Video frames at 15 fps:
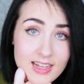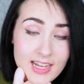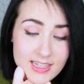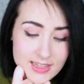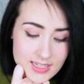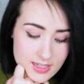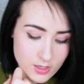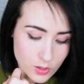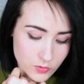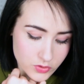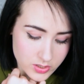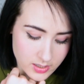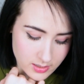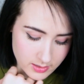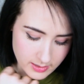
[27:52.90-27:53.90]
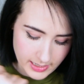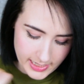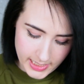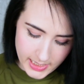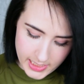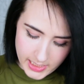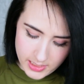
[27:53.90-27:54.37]
I think overall,
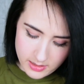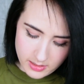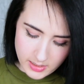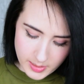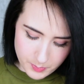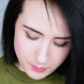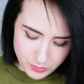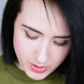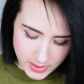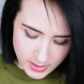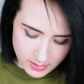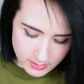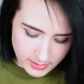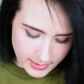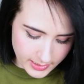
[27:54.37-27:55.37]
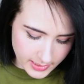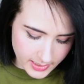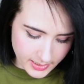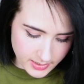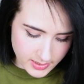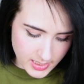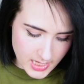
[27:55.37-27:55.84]
I like the lip product. I
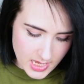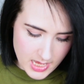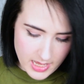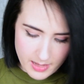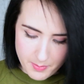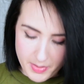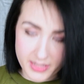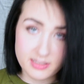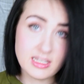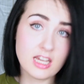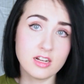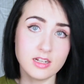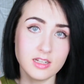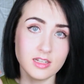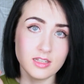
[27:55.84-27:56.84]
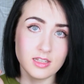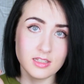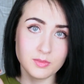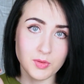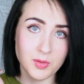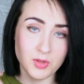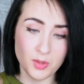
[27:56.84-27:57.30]
like the mascara
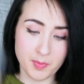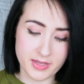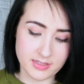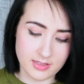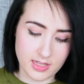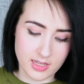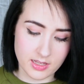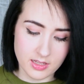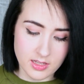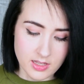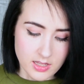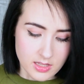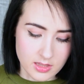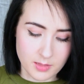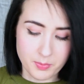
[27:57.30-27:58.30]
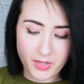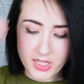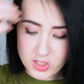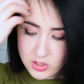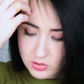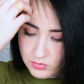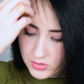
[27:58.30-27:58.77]
is probably the best thing. The
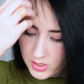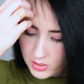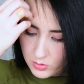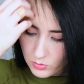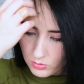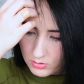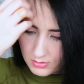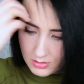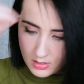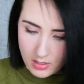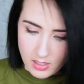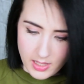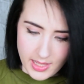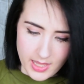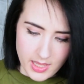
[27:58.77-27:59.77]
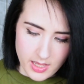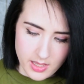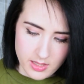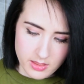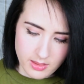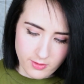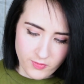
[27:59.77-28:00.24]
blush is really cool.
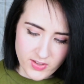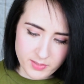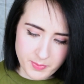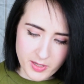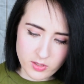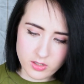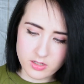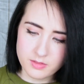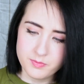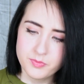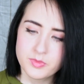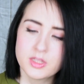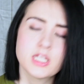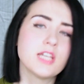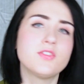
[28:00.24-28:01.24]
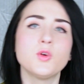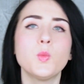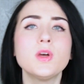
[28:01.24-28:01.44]
And the face powder, if it